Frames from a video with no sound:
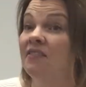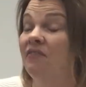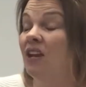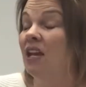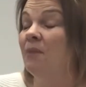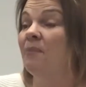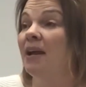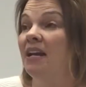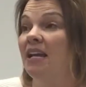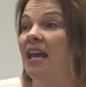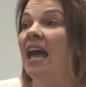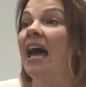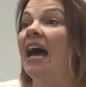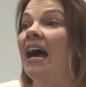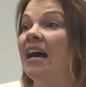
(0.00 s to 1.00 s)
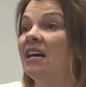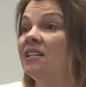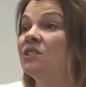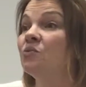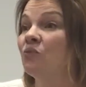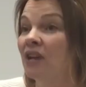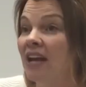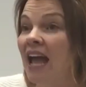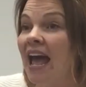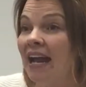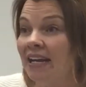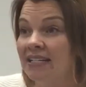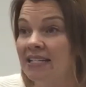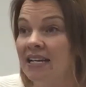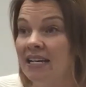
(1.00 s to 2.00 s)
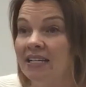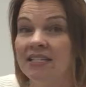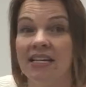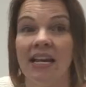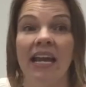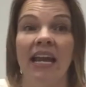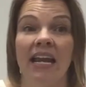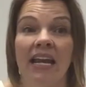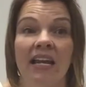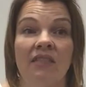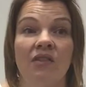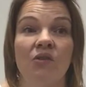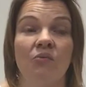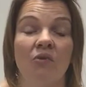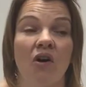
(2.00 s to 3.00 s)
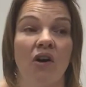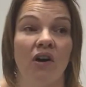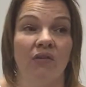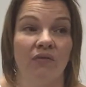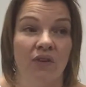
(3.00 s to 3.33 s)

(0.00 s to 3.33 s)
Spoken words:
If anybody has reacted to eating the wrong